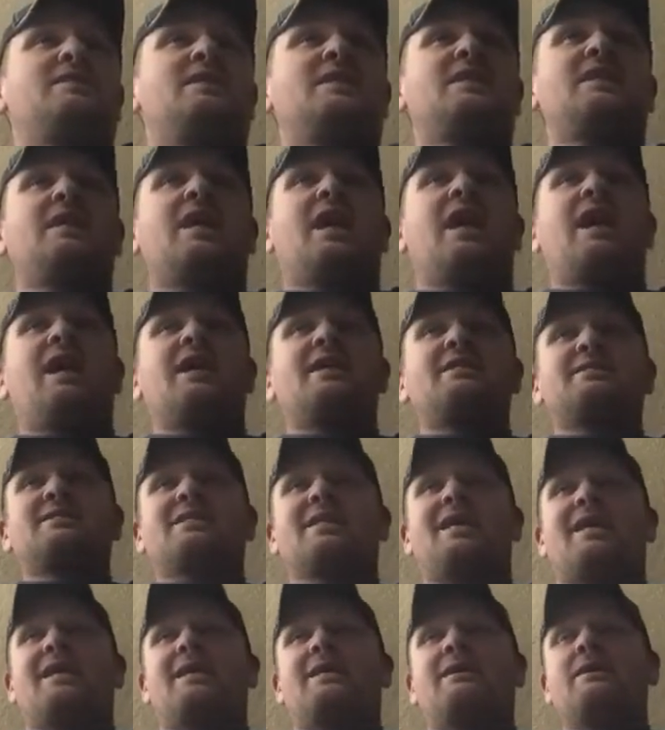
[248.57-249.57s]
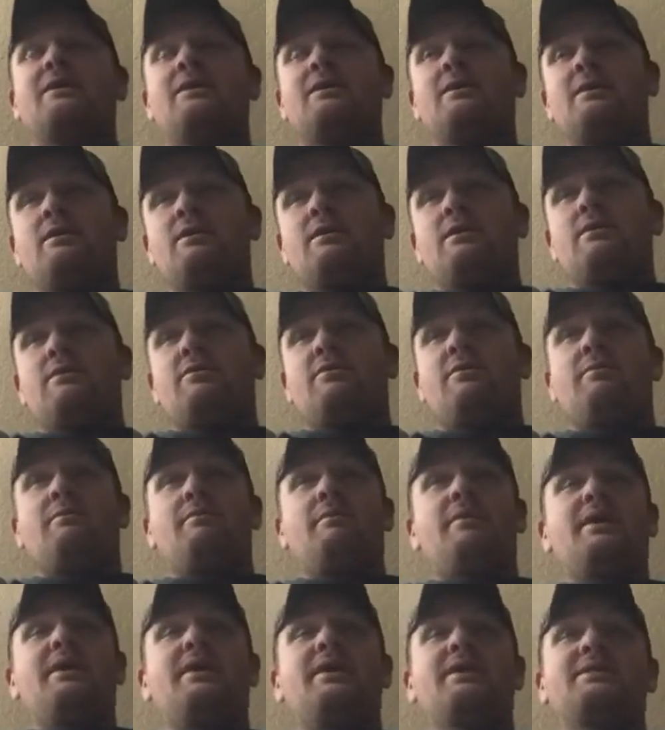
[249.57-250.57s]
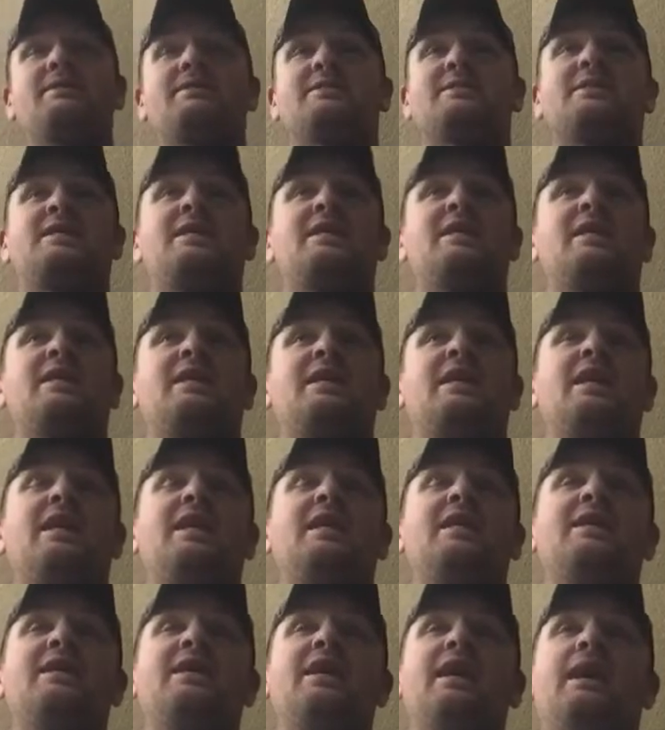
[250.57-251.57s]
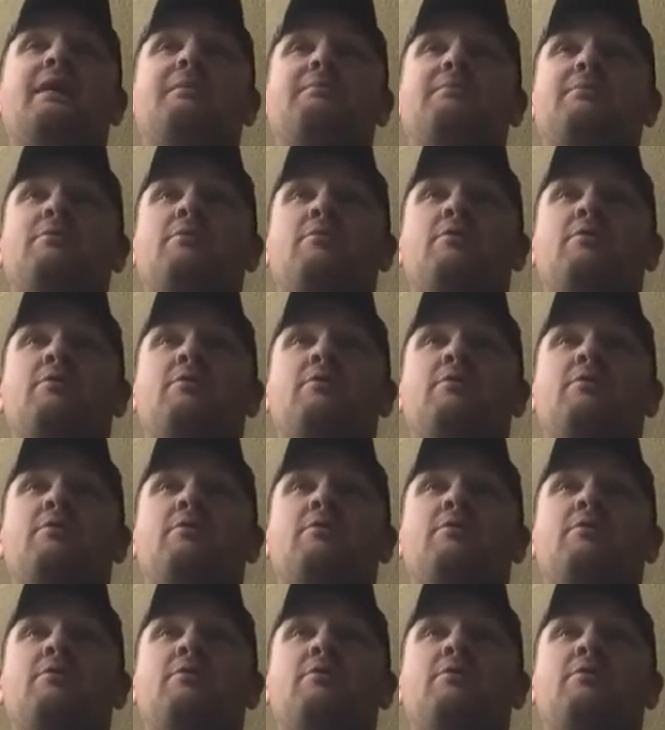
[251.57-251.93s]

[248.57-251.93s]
seen guys like The Miz getting heated up,